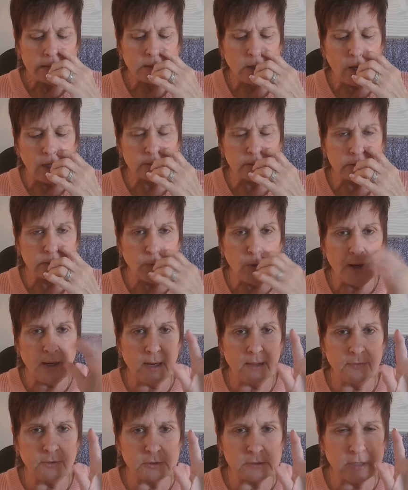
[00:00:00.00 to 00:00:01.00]
so I just
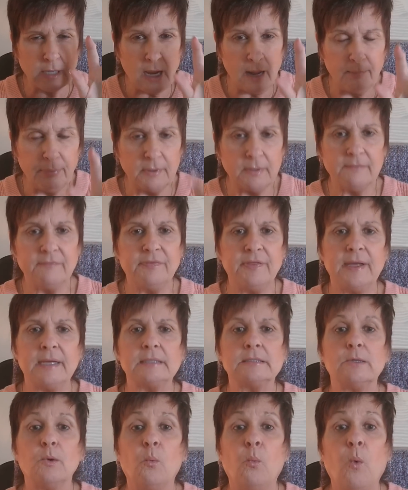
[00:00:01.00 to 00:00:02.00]
want to, there's a couple of
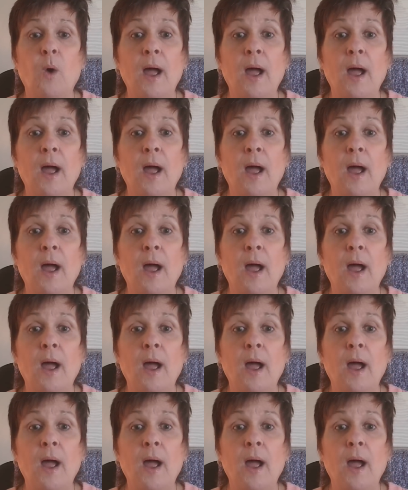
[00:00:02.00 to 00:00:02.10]
things.